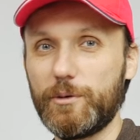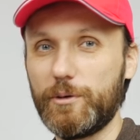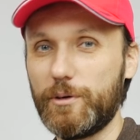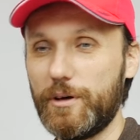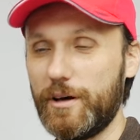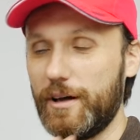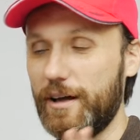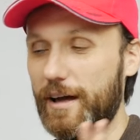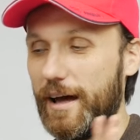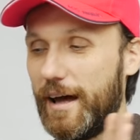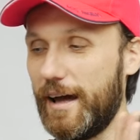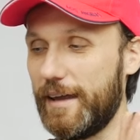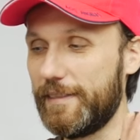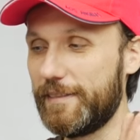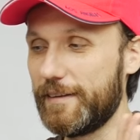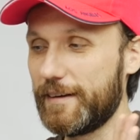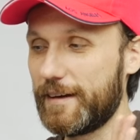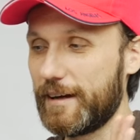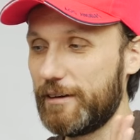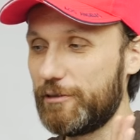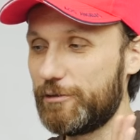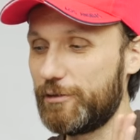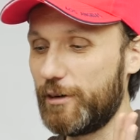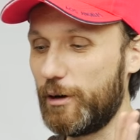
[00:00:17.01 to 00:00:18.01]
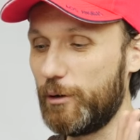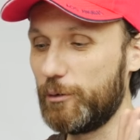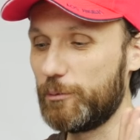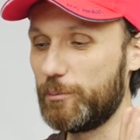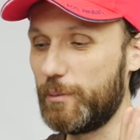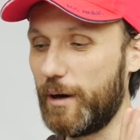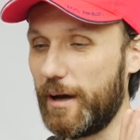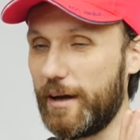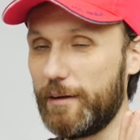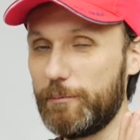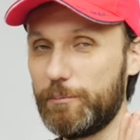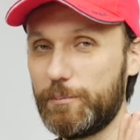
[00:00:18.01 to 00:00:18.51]
Well, I think I found
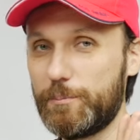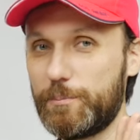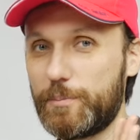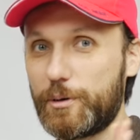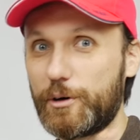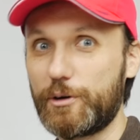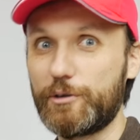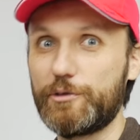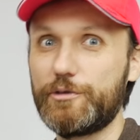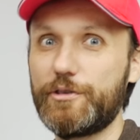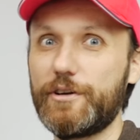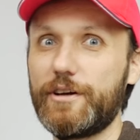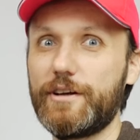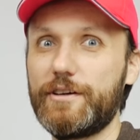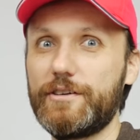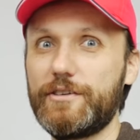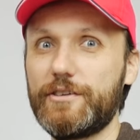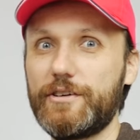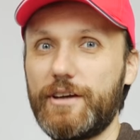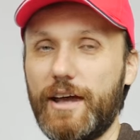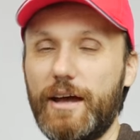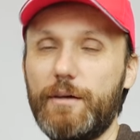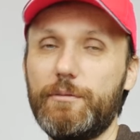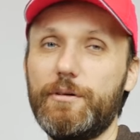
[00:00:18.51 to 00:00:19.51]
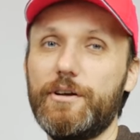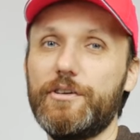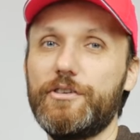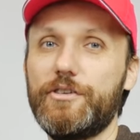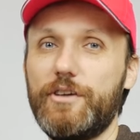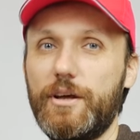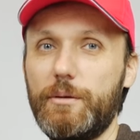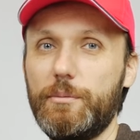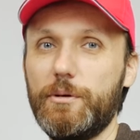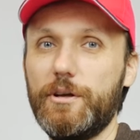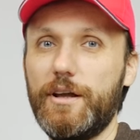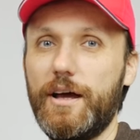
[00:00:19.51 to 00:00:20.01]
my perfect camera
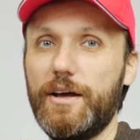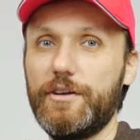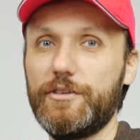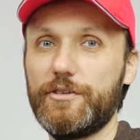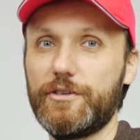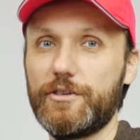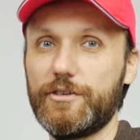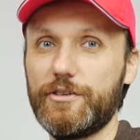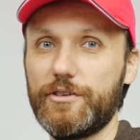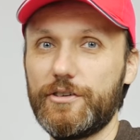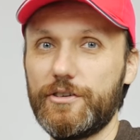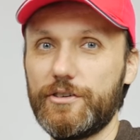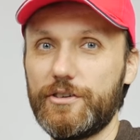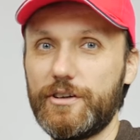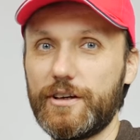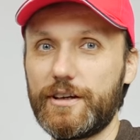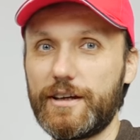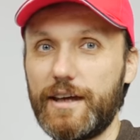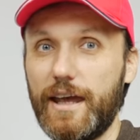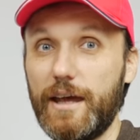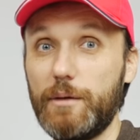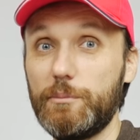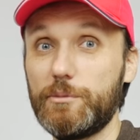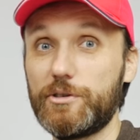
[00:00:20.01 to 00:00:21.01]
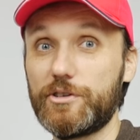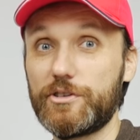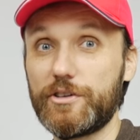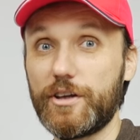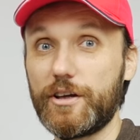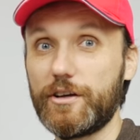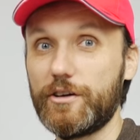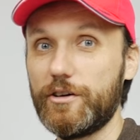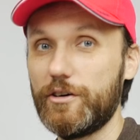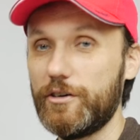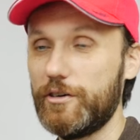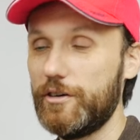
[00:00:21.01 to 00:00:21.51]
stabilizer. This is the Came
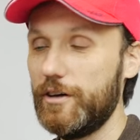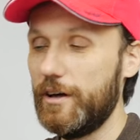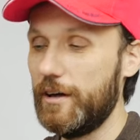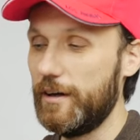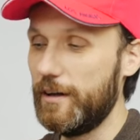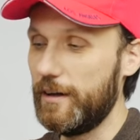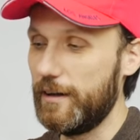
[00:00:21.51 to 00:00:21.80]
Single.